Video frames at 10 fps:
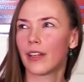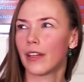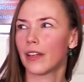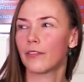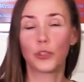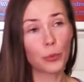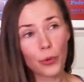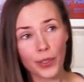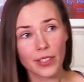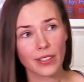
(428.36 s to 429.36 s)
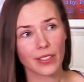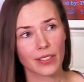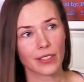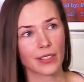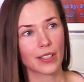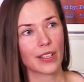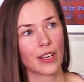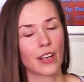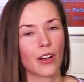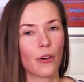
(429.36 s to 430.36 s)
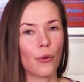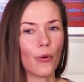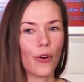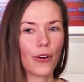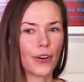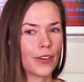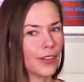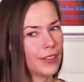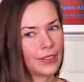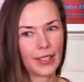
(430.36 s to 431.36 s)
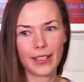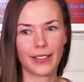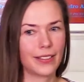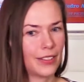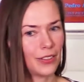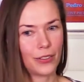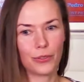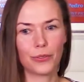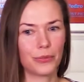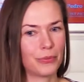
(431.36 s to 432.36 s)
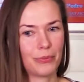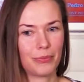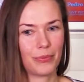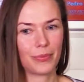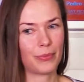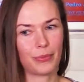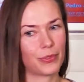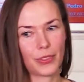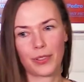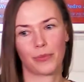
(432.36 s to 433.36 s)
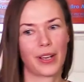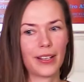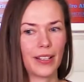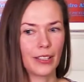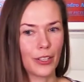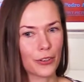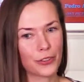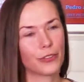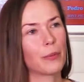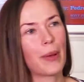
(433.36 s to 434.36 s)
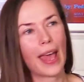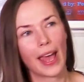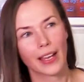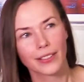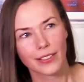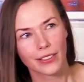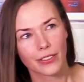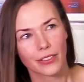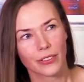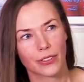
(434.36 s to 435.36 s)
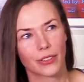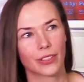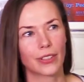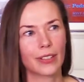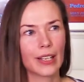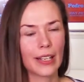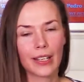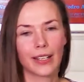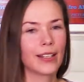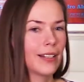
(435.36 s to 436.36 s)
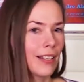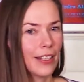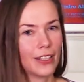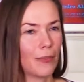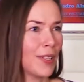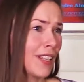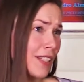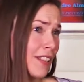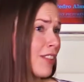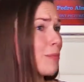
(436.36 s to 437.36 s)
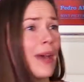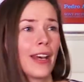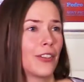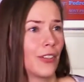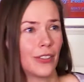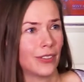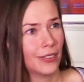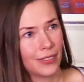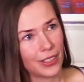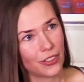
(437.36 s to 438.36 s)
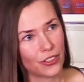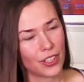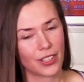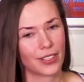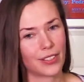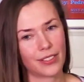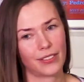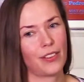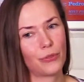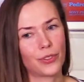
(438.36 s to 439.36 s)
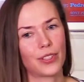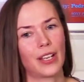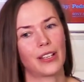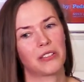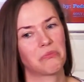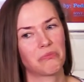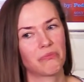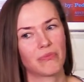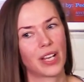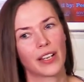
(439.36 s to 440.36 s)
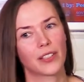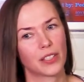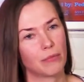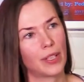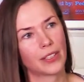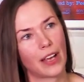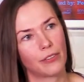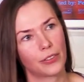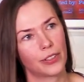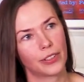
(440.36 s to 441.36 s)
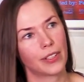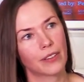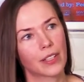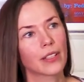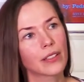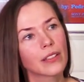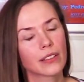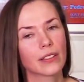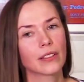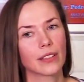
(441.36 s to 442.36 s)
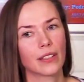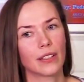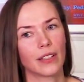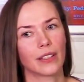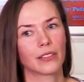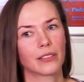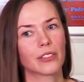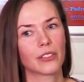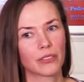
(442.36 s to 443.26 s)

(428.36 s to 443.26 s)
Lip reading: viewpoints or like, you know, some kind of look to the past or, you know, but it doesn't even matter. It's just, it was a nice metaphor, I think. And